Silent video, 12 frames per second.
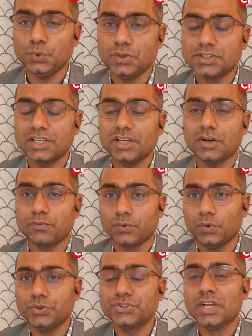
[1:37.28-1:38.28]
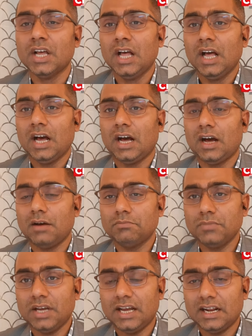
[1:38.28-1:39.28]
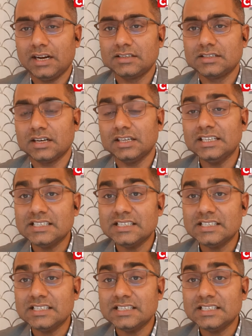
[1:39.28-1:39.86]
USA, of course, uh, and uh,